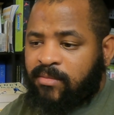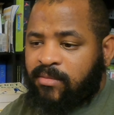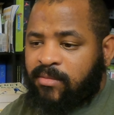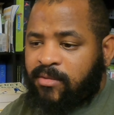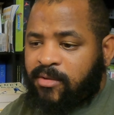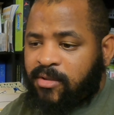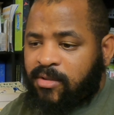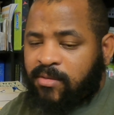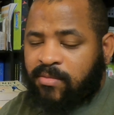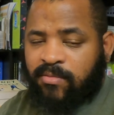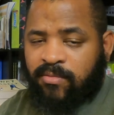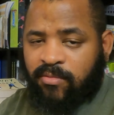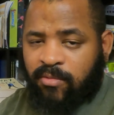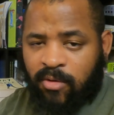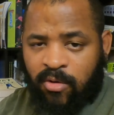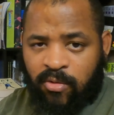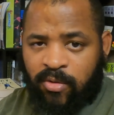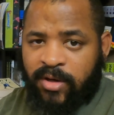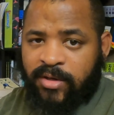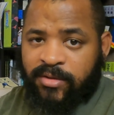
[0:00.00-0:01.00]
just
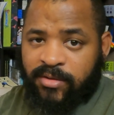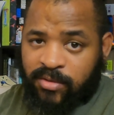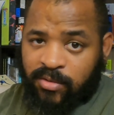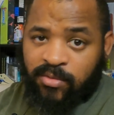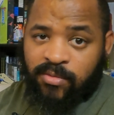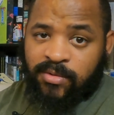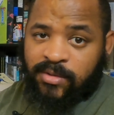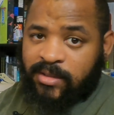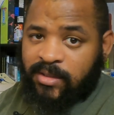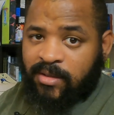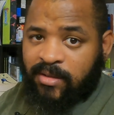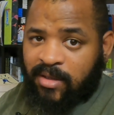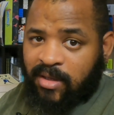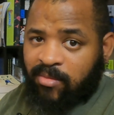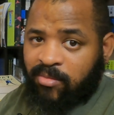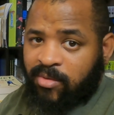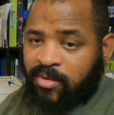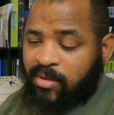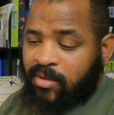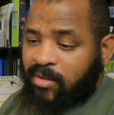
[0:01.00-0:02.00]
request to sell
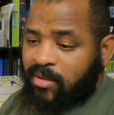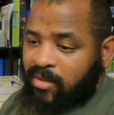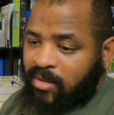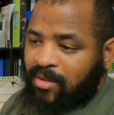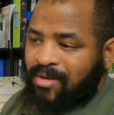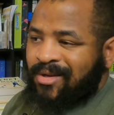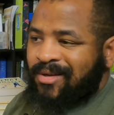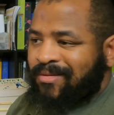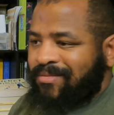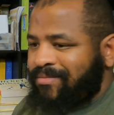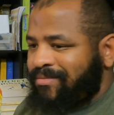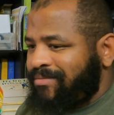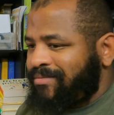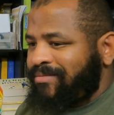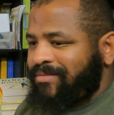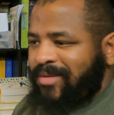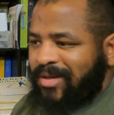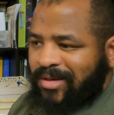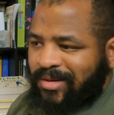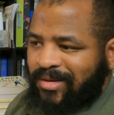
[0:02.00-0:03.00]
that book.
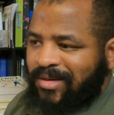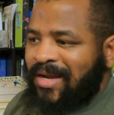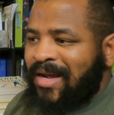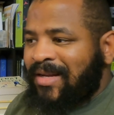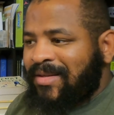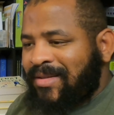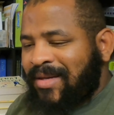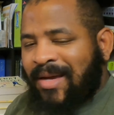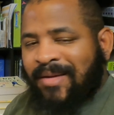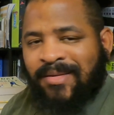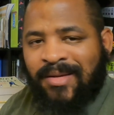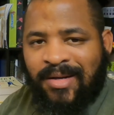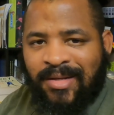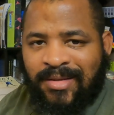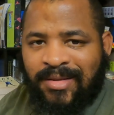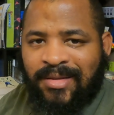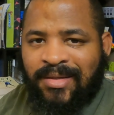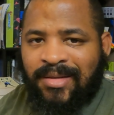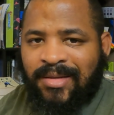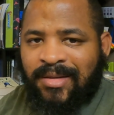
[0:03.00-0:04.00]
9 times out of
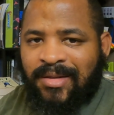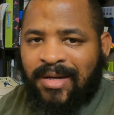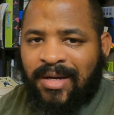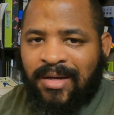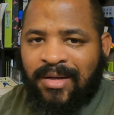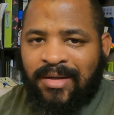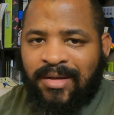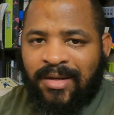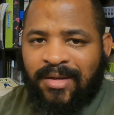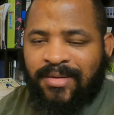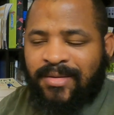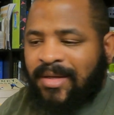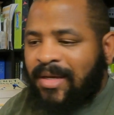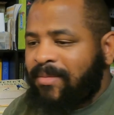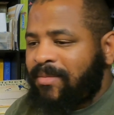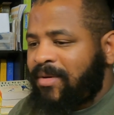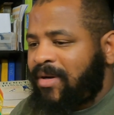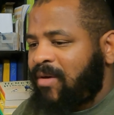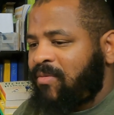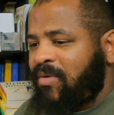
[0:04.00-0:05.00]
10, I'll get
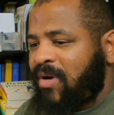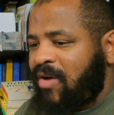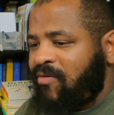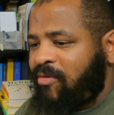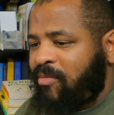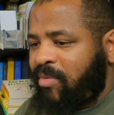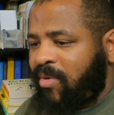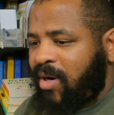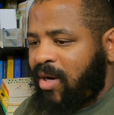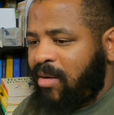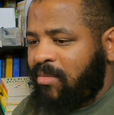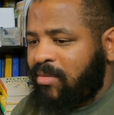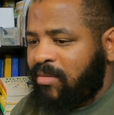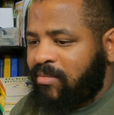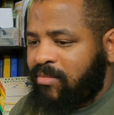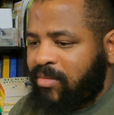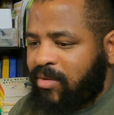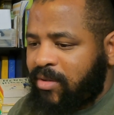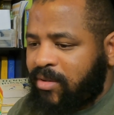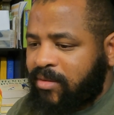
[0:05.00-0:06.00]
accepted. I won't have a
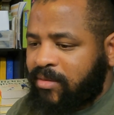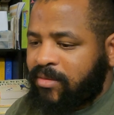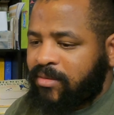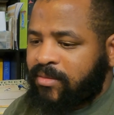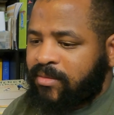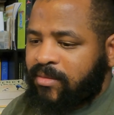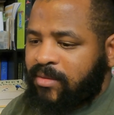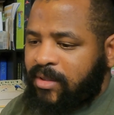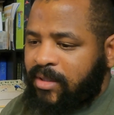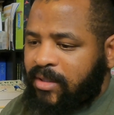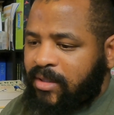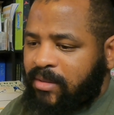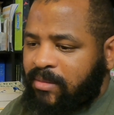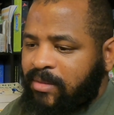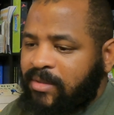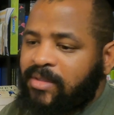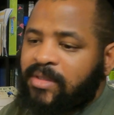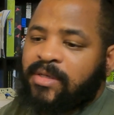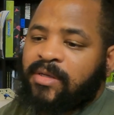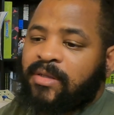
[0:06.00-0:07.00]
problem, but
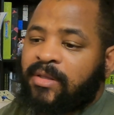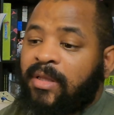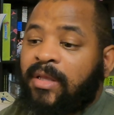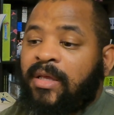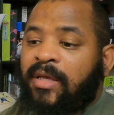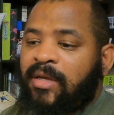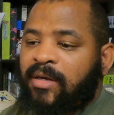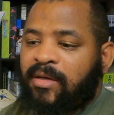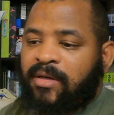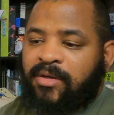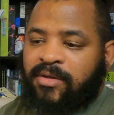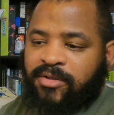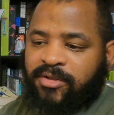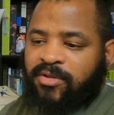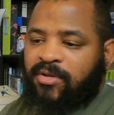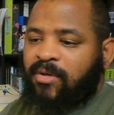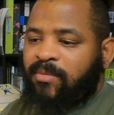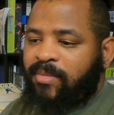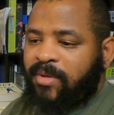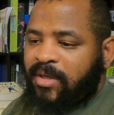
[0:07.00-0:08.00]
until then, it'll
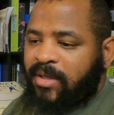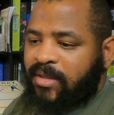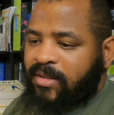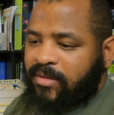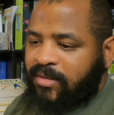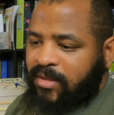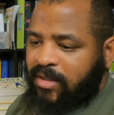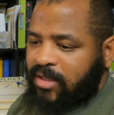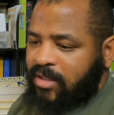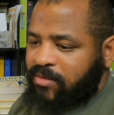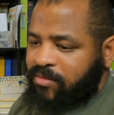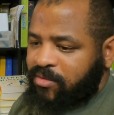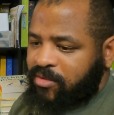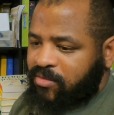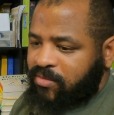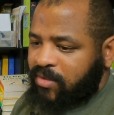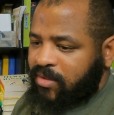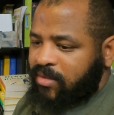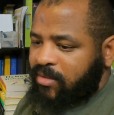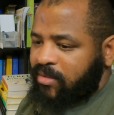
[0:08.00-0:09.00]
show up as
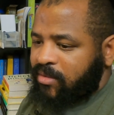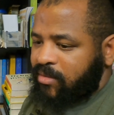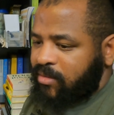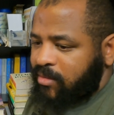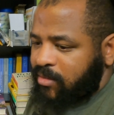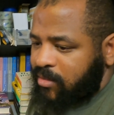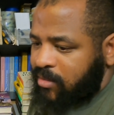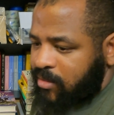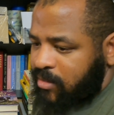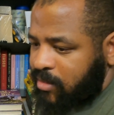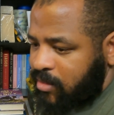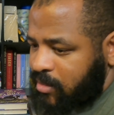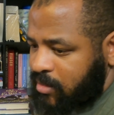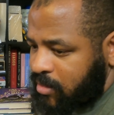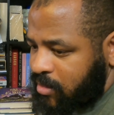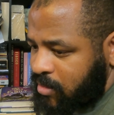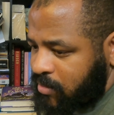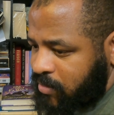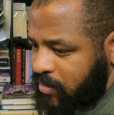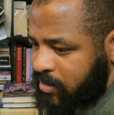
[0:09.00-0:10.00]
restricted.
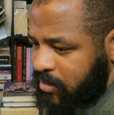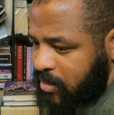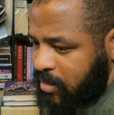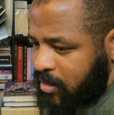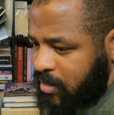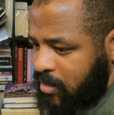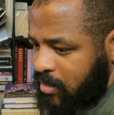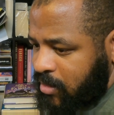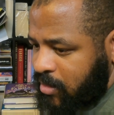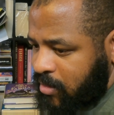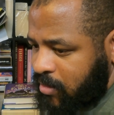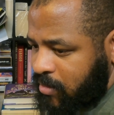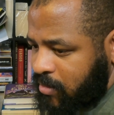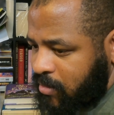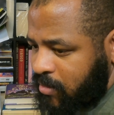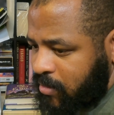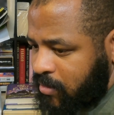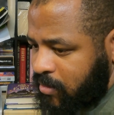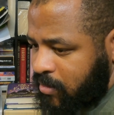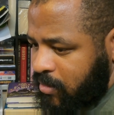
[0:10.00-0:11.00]
Once I click
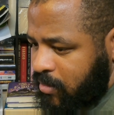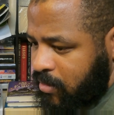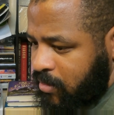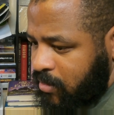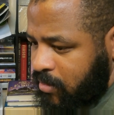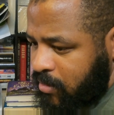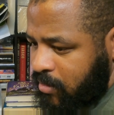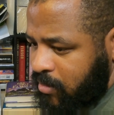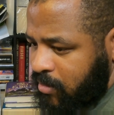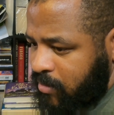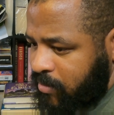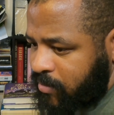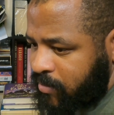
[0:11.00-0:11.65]
on the...